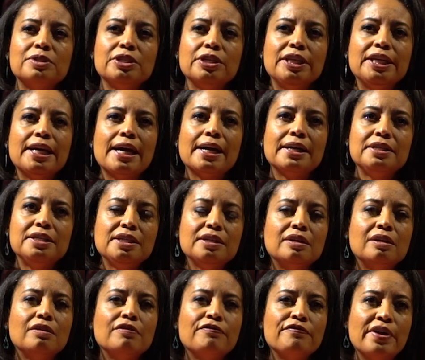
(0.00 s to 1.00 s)
to the
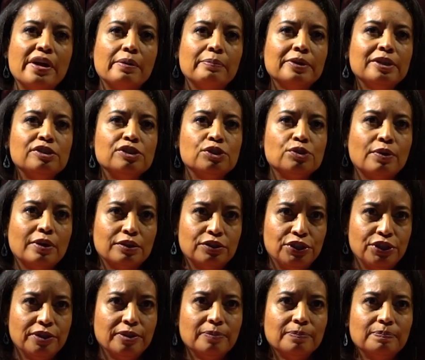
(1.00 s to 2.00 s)
ideal family
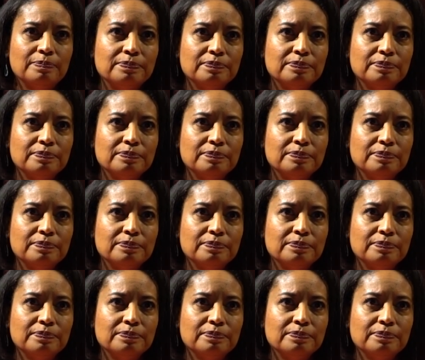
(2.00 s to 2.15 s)
structure.